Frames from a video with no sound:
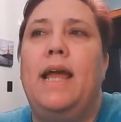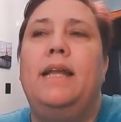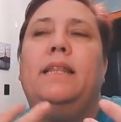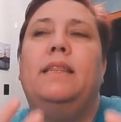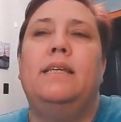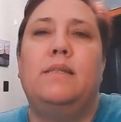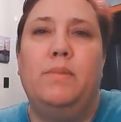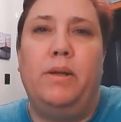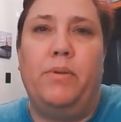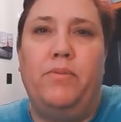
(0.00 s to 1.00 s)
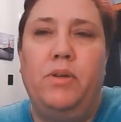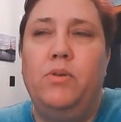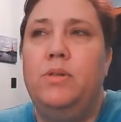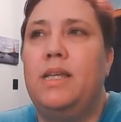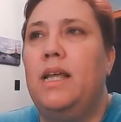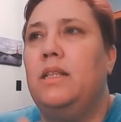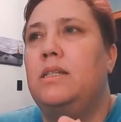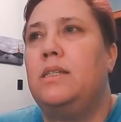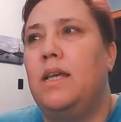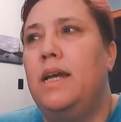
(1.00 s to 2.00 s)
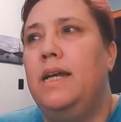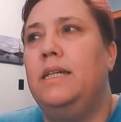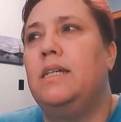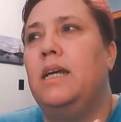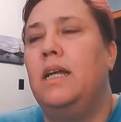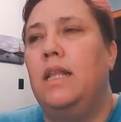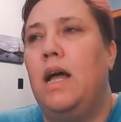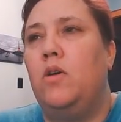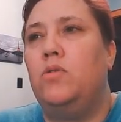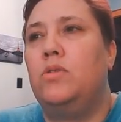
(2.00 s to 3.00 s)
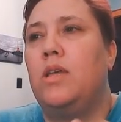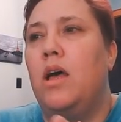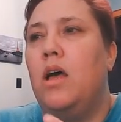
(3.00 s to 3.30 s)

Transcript: I need this many reviews, and the site allows